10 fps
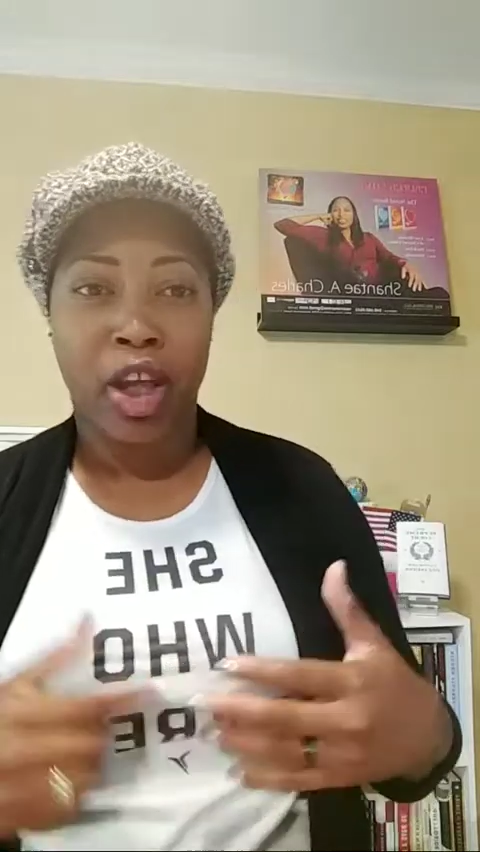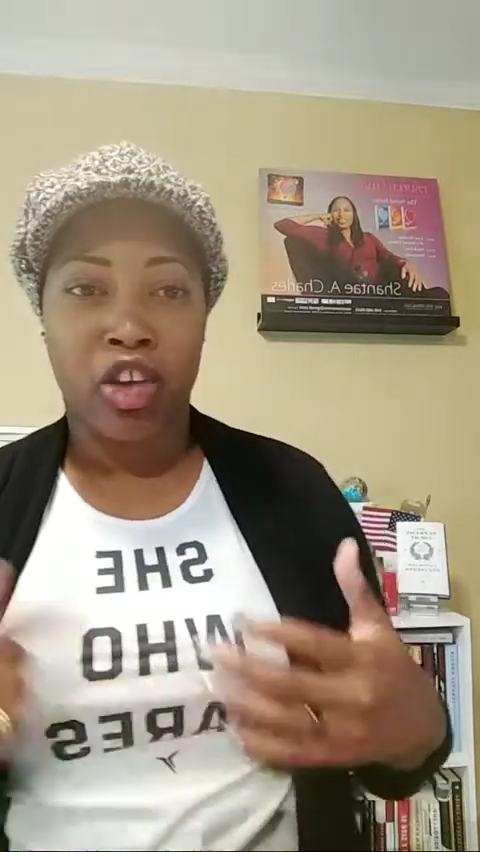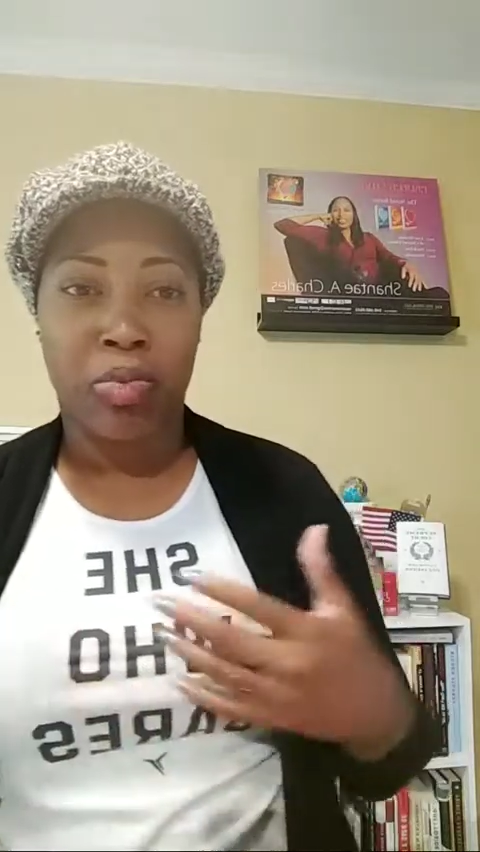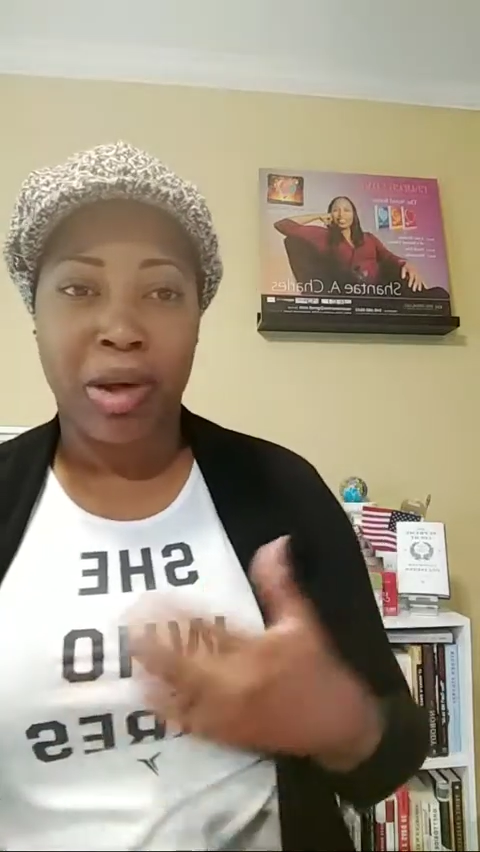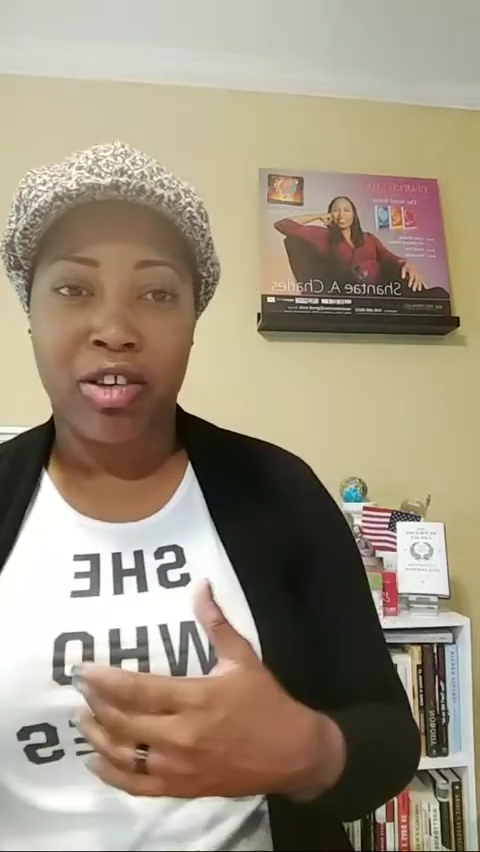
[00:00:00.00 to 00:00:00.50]

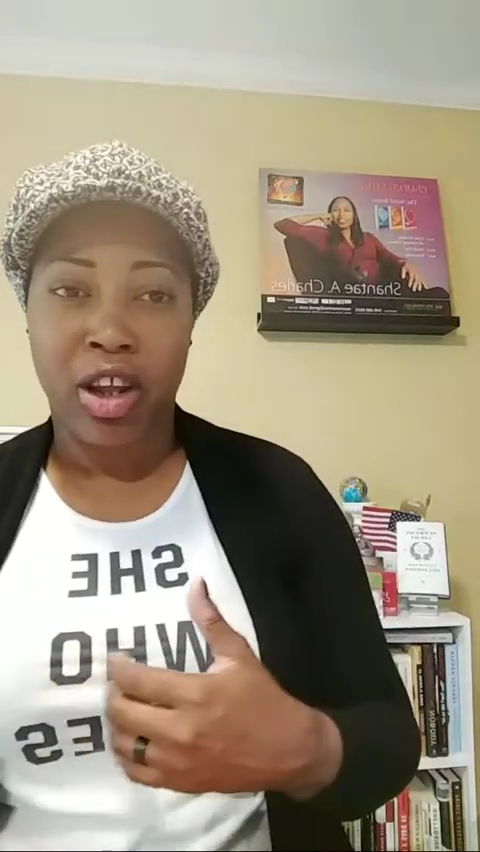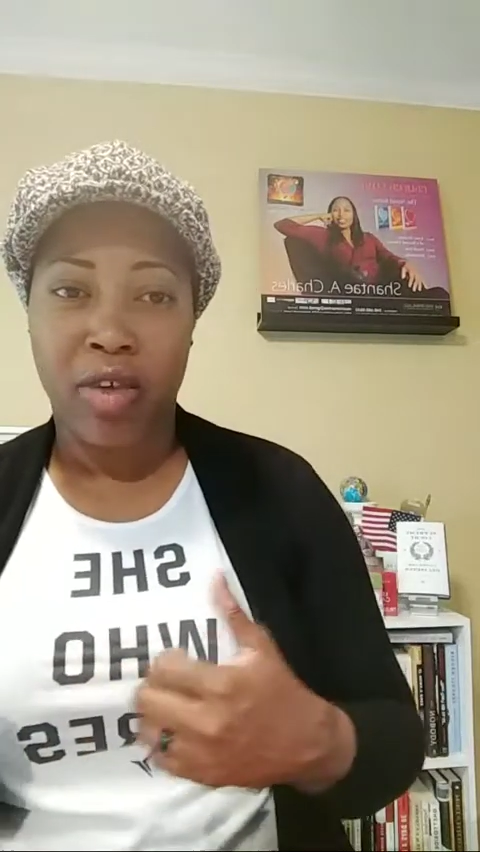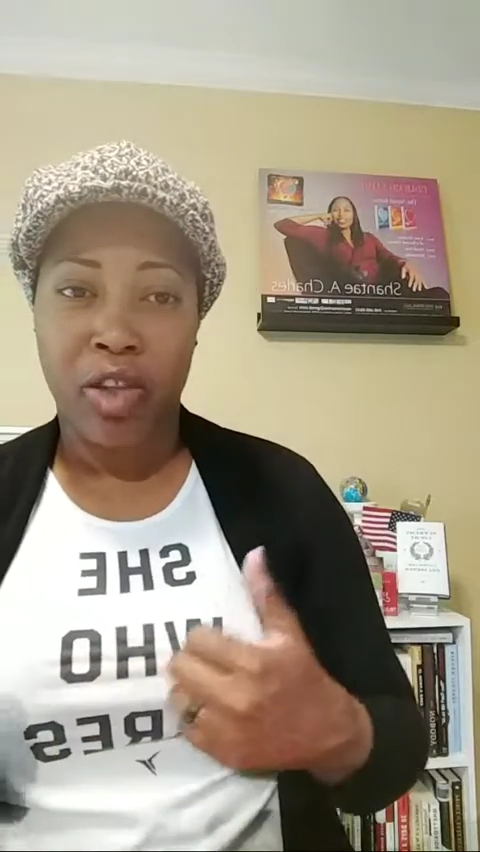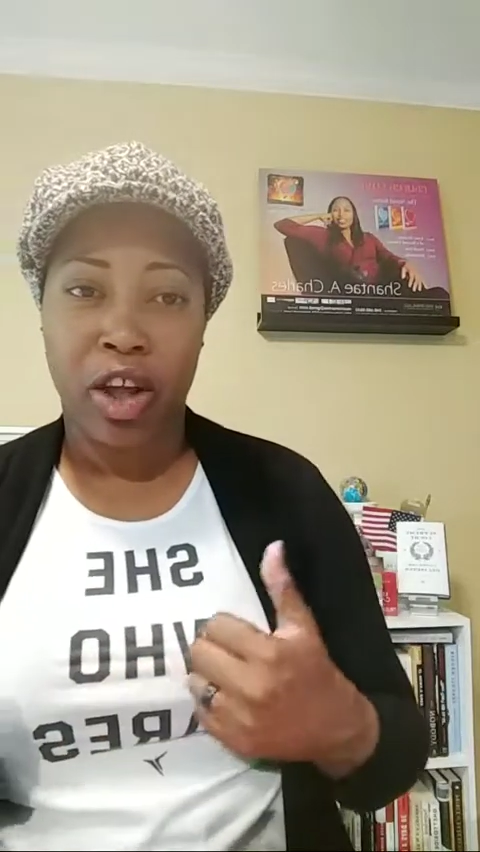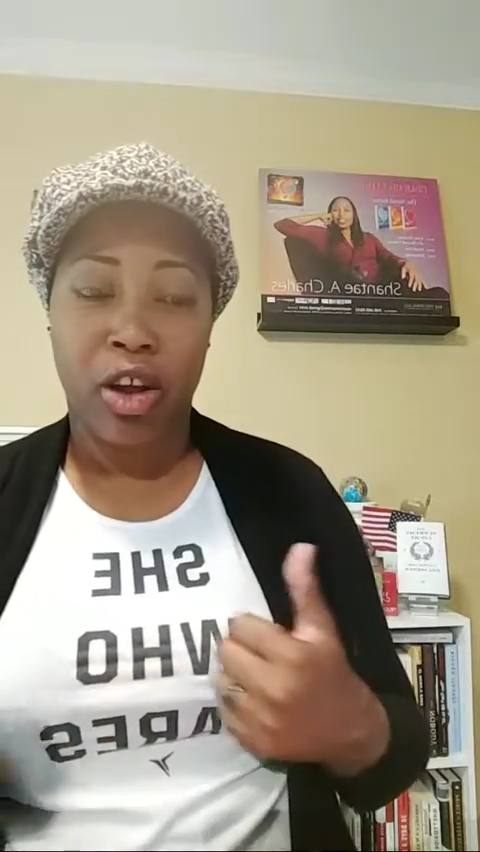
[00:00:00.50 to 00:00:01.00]
especially
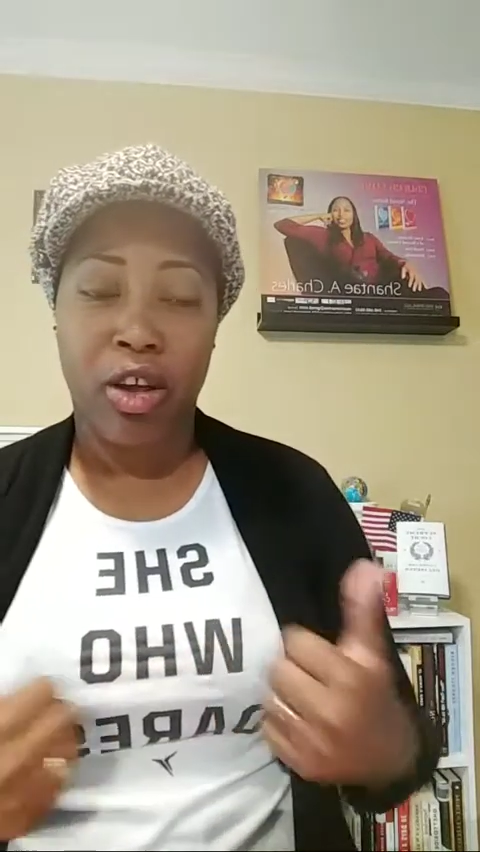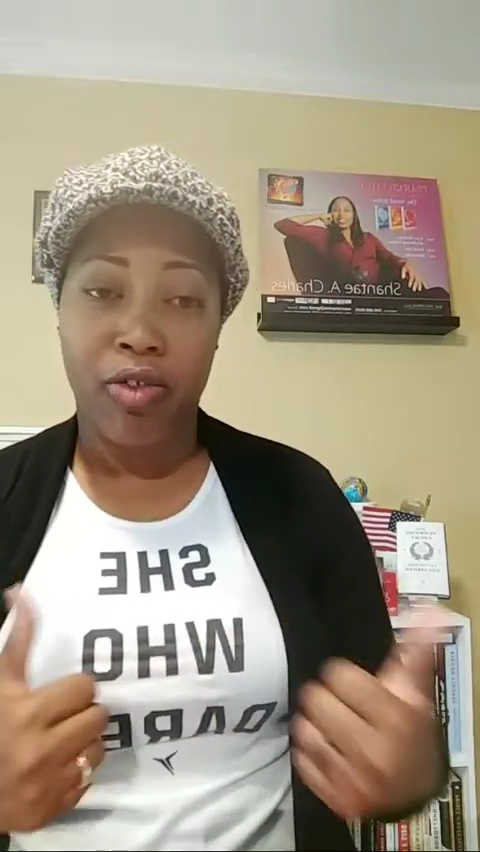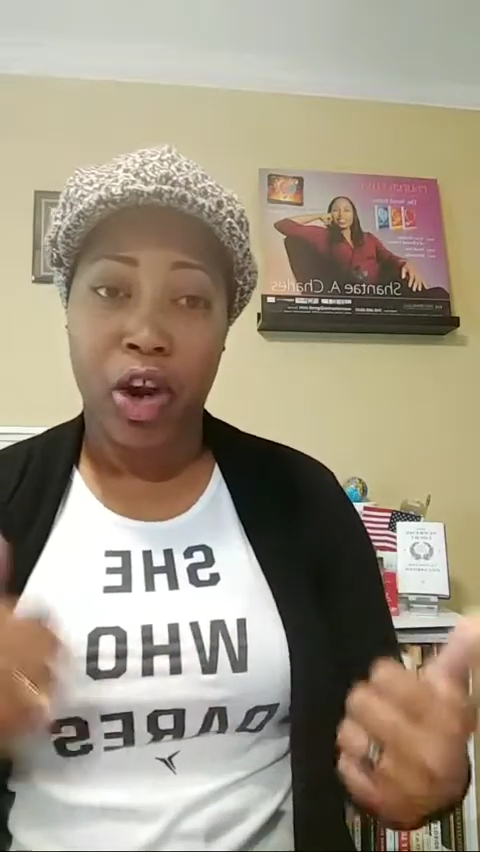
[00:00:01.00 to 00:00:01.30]
if